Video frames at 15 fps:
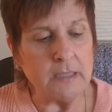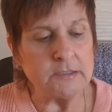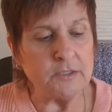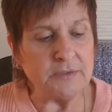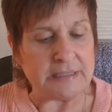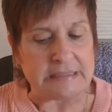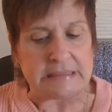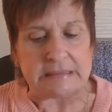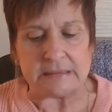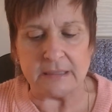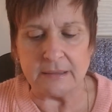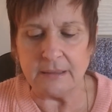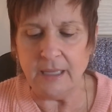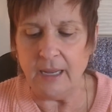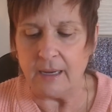So this is
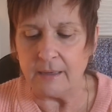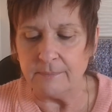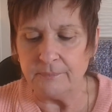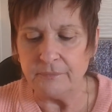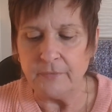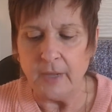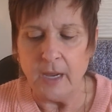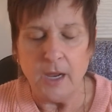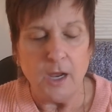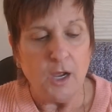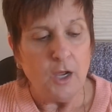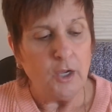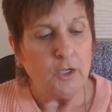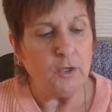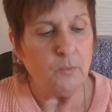the thing.
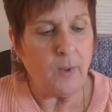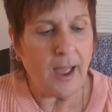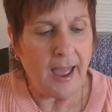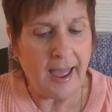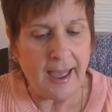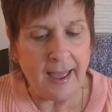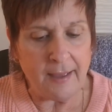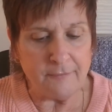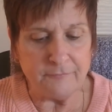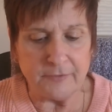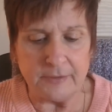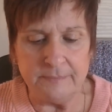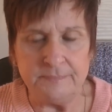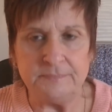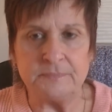You have
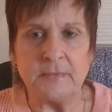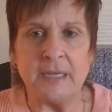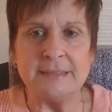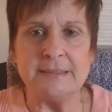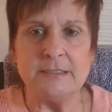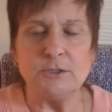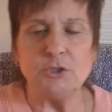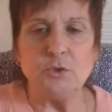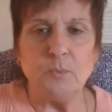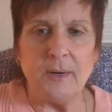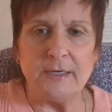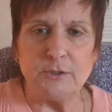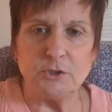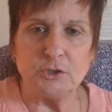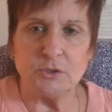a
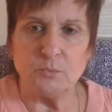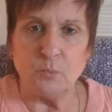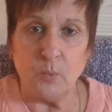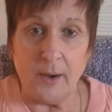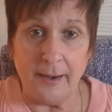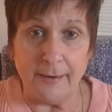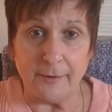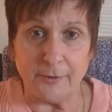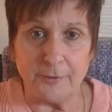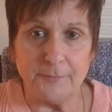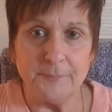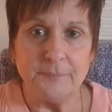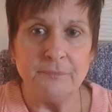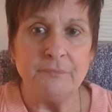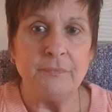situation
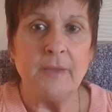where